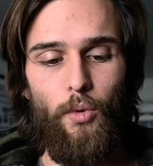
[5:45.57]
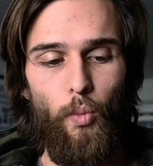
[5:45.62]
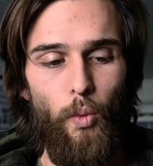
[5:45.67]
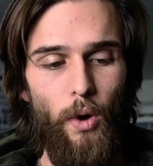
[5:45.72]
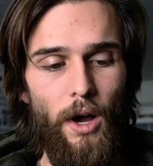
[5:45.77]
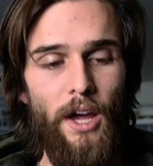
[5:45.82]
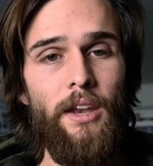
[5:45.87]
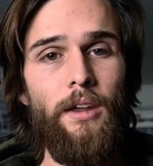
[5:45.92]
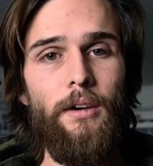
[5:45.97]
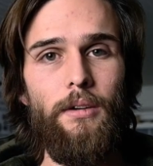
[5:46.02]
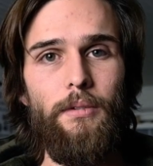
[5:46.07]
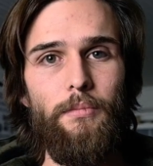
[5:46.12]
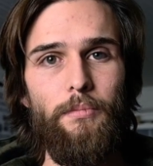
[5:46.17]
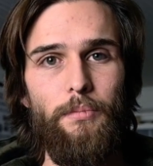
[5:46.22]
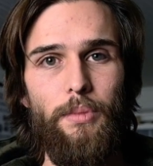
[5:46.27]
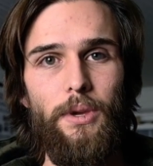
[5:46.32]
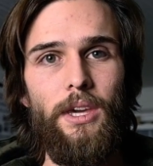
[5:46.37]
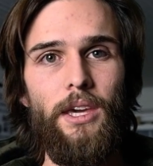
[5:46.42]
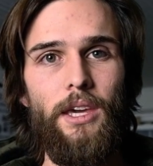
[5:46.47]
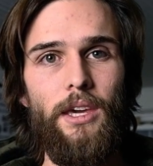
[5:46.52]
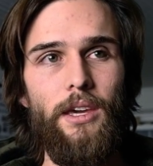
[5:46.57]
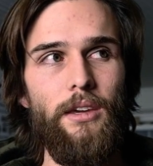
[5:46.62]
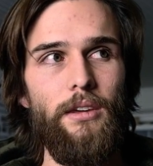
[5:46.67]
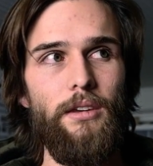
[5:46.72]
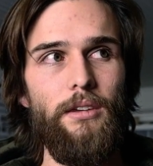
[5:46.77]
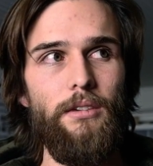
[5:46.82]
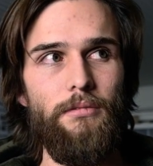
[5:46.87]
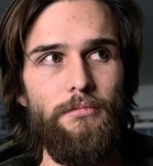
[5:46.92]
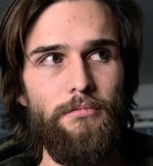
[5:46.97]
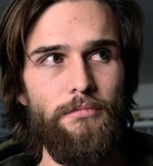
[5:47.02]
One
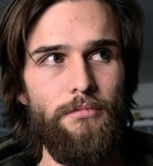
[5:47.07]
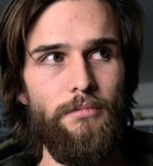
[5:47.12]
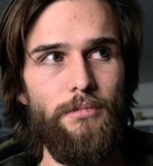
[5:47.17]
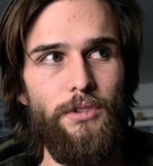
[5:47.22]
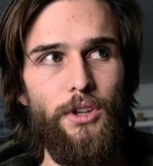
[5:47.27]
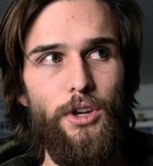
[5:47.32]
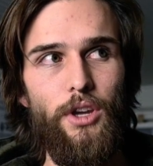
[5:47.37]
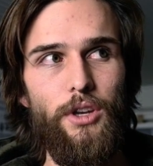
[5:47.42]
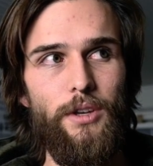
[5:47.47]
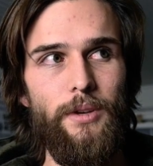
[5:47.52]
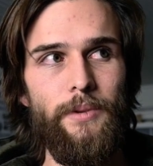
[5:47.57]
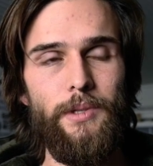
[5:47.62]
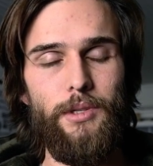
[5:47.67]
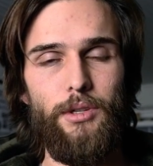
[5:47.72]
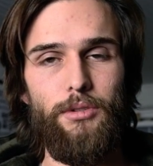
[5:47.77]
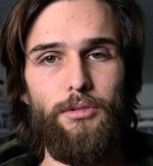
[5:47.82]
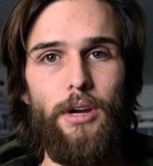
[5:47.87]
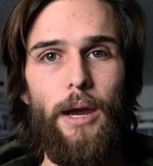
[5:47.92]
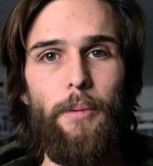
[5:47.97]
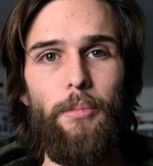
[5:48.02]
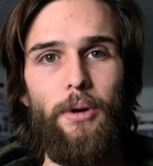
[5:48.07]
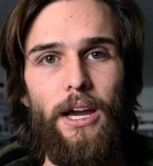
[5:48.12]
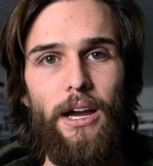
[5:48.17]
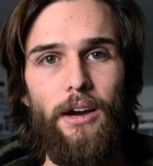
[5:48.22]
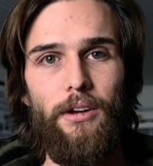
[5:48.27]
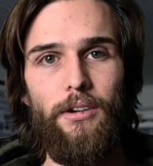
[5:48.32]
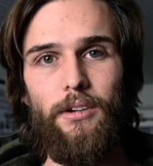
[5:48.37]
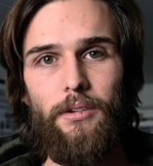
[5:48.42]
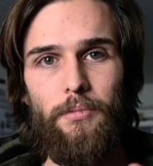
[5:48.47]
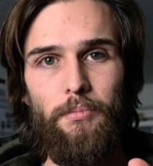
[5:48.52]
being the YouTube subscriber
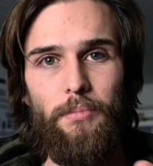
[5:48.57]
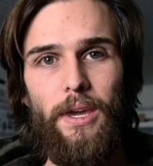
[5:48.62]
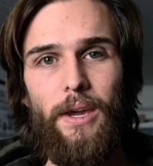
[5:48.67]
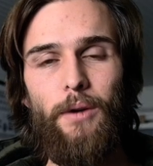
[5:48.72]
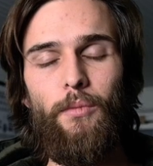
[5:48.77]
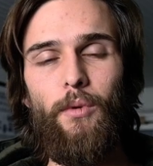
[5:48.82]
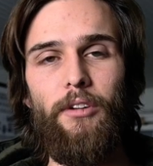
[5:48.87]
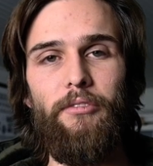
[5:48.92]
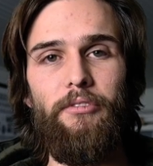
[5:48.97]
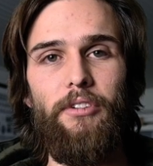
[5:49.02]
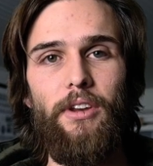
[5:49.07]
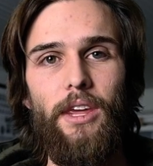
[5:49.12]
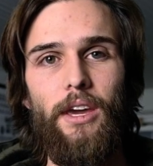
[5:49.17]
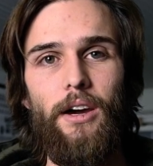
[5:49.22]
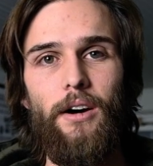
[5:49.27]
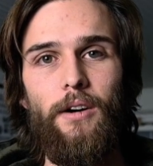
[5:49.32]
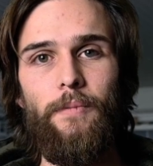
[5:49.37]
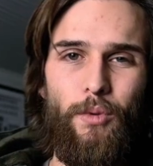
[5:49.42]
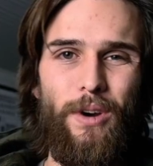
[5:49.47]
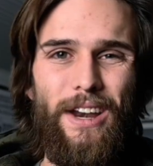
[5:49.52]
counter being one video.